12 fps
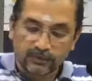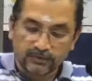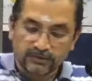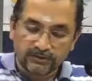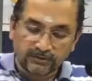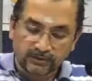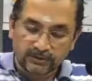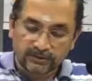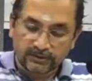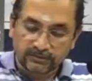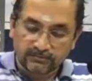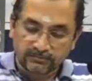it, and
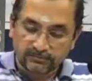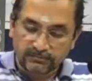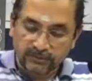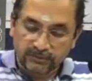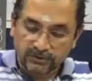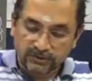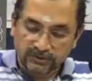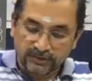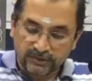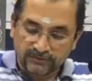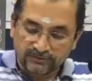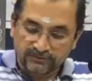then make sure that
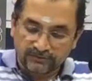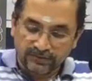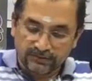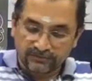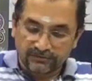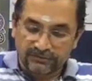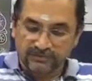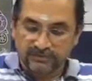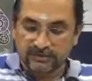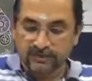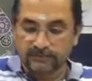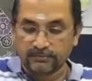it kind of fits
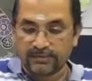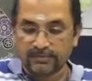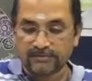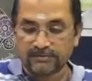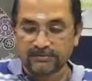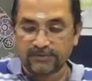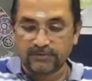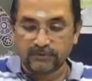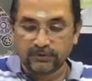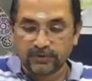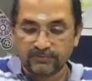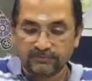in that place that you
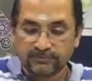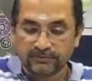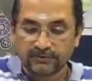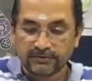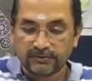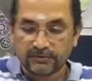have for it.